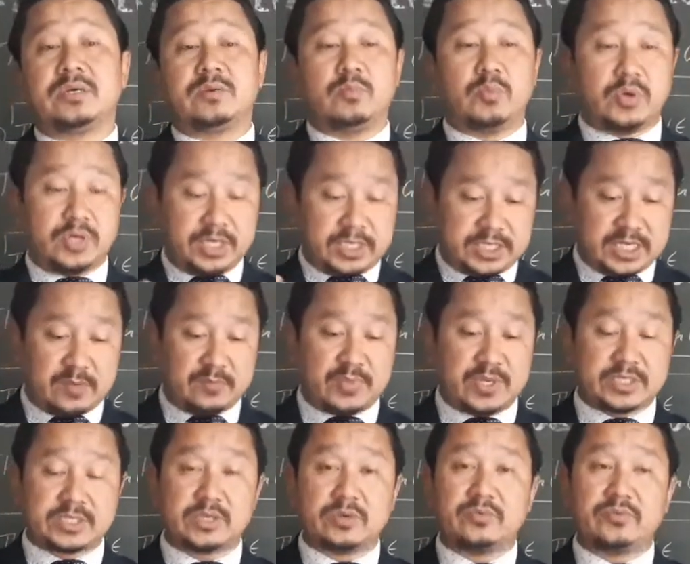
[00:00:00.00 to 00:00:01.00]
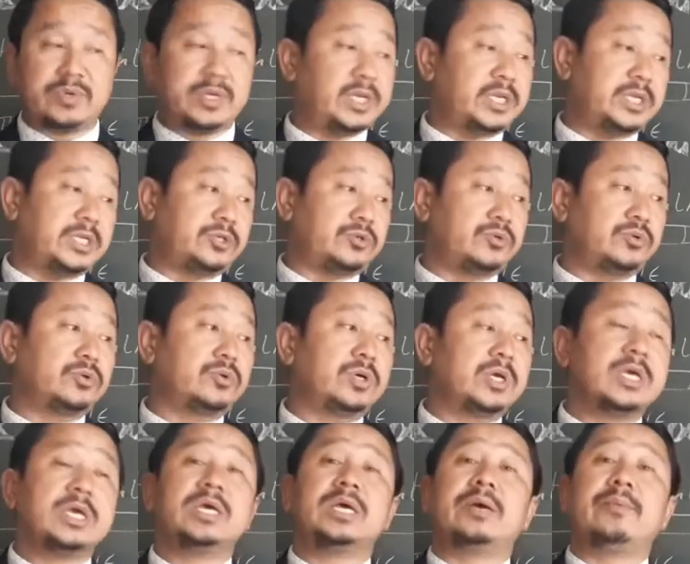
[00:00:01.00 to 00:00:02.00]
We need to
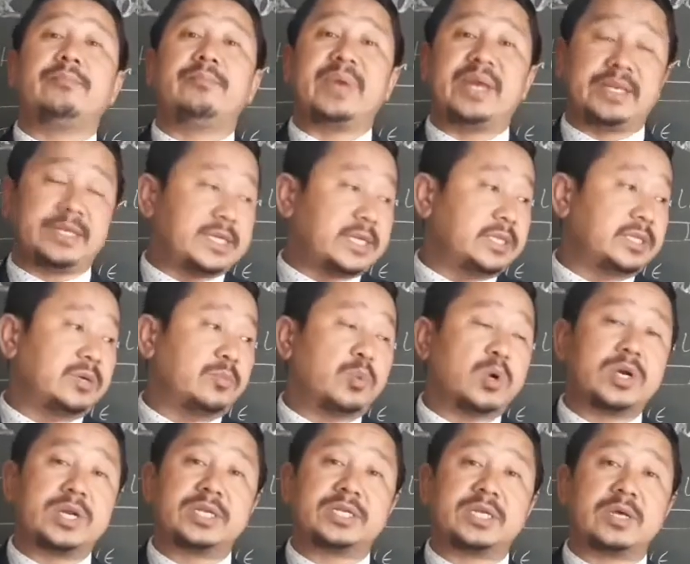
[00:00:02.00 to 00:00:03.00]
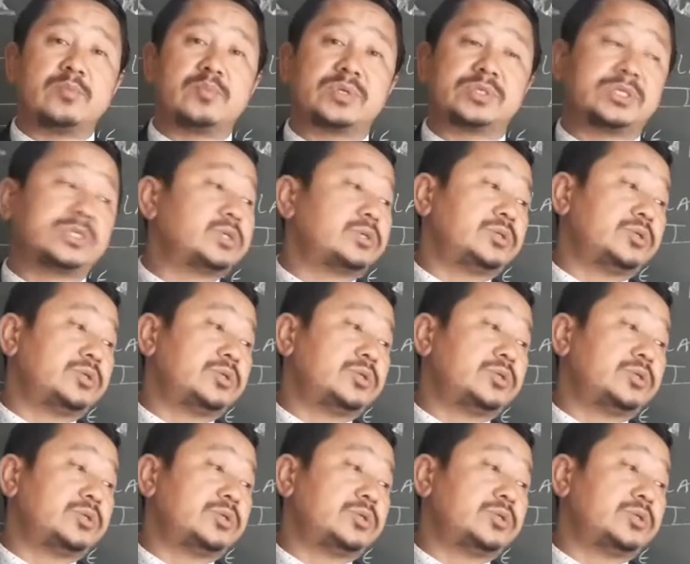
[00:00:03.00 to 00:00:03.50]
maintain the body temperature.